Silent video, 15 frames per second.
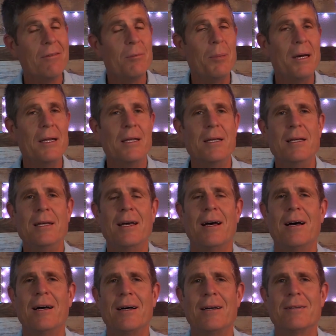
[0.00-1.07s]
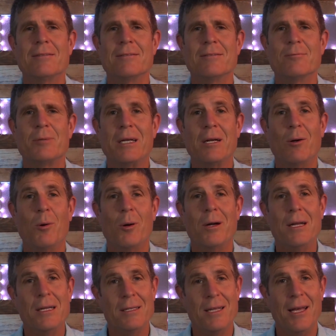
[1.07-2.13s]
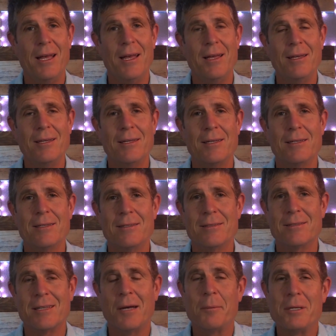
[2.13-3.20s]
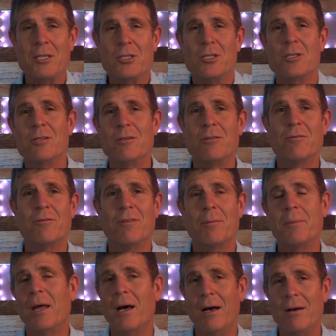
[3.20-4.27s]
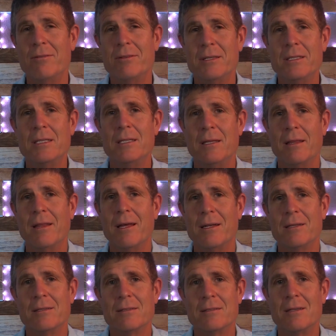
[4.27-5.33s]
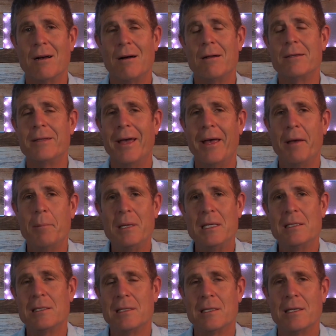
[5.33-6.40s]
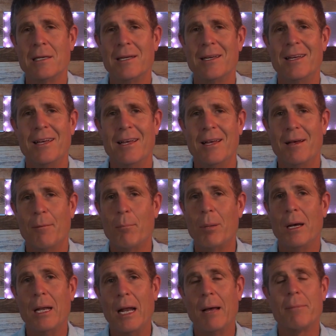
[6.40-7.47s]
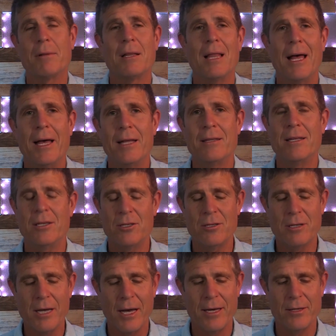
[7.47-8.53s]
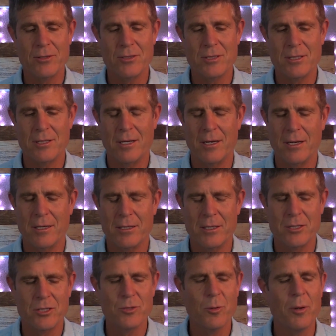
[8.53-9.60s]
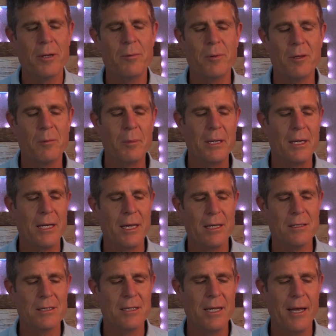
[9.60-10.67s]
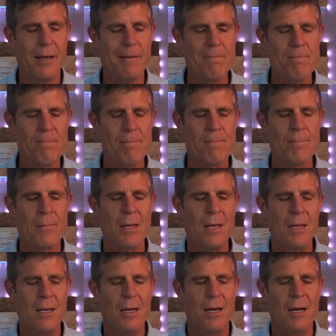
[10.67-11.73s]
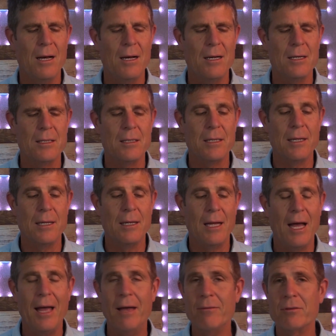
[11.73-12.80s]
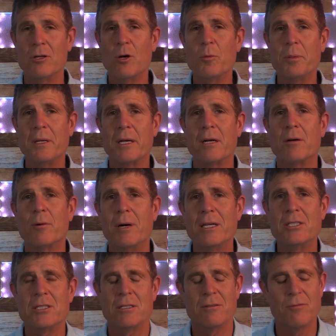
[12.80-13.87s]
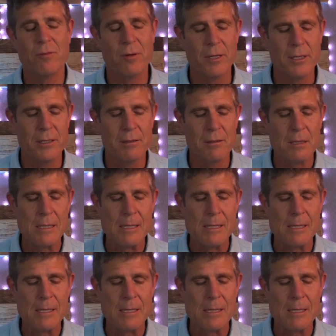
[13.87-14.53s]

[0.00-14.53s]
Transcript: everybody. Uh, recording day is coming to you from the oven that is called Hemet, but I'm glad that you guys uh, could join with me again today. Uh, I have an opening question for you.